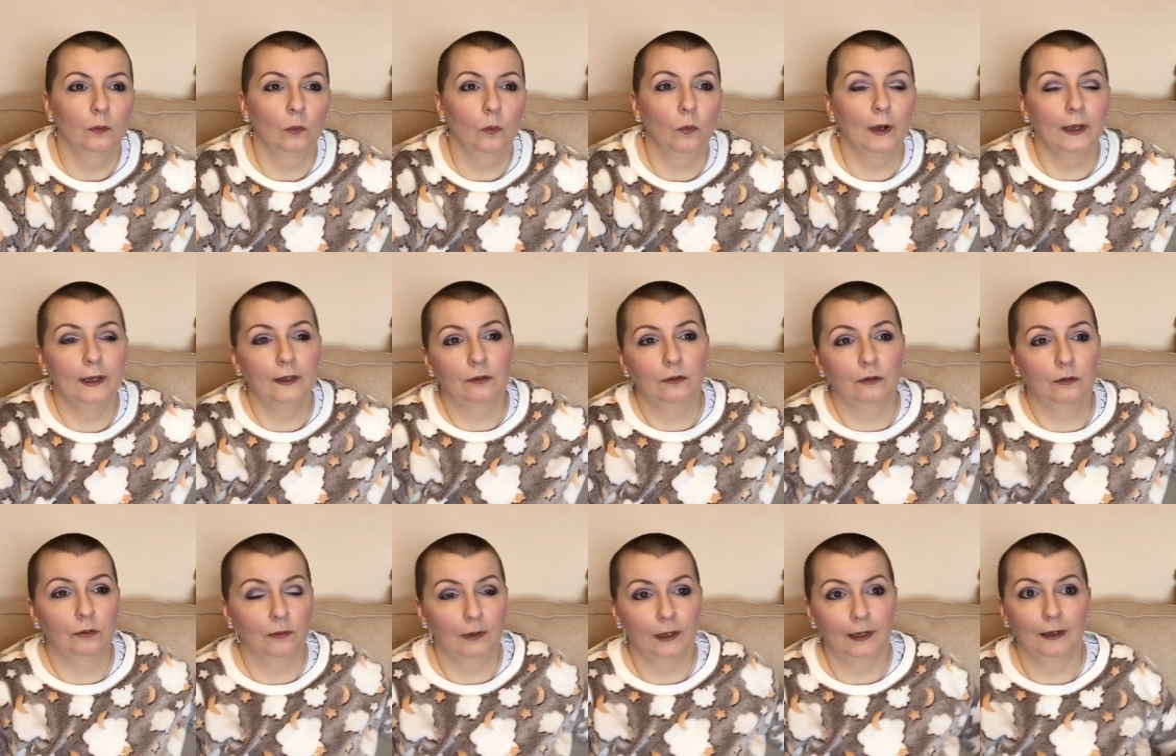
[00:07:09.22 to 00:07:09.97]

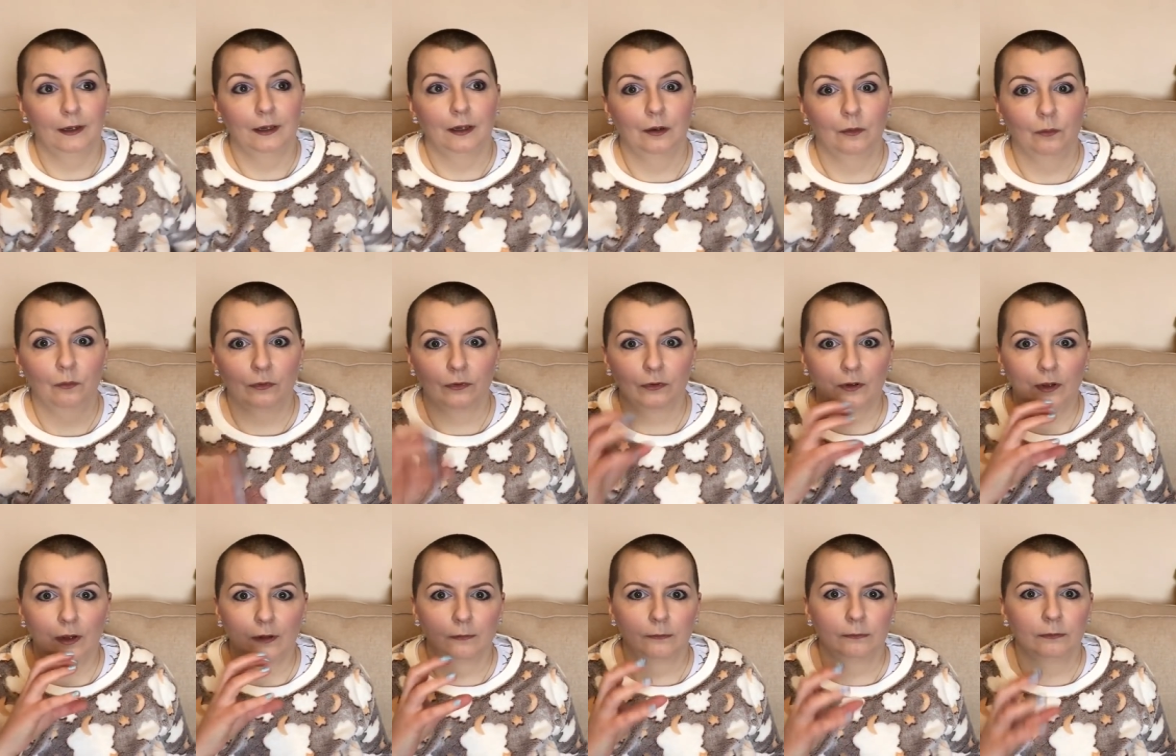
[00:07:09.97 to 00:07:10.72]
white Krelly
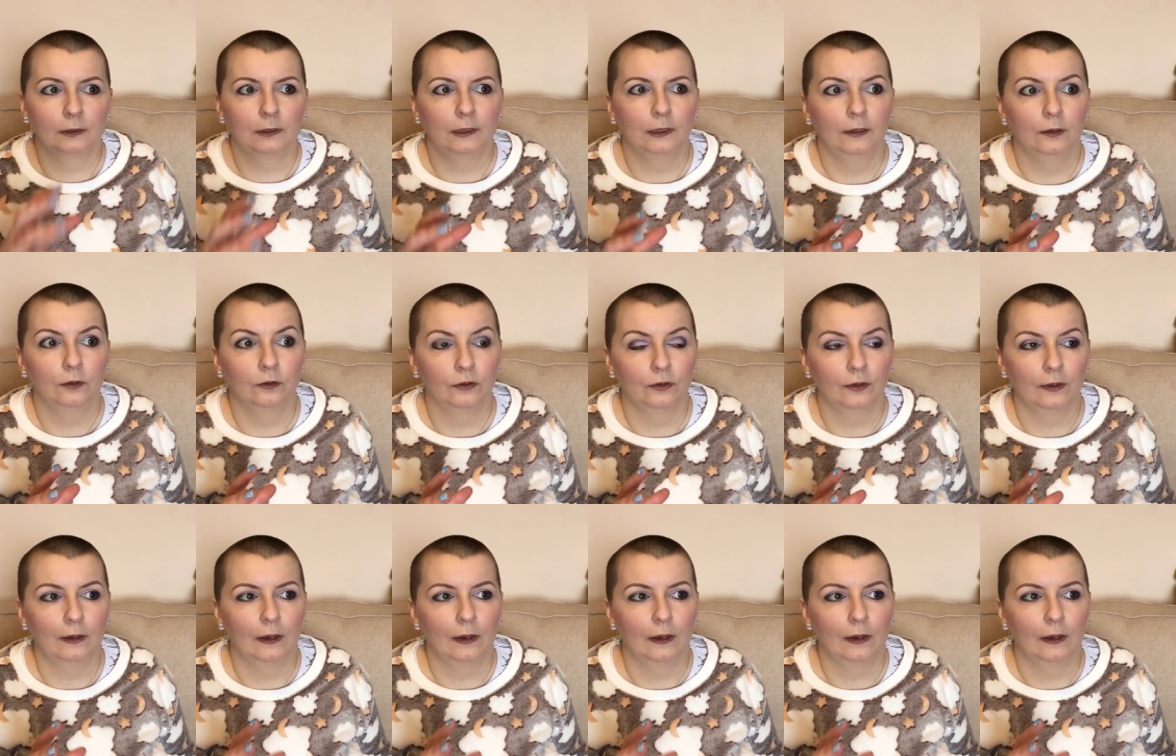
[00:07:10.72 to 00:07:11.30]
with colourful glitters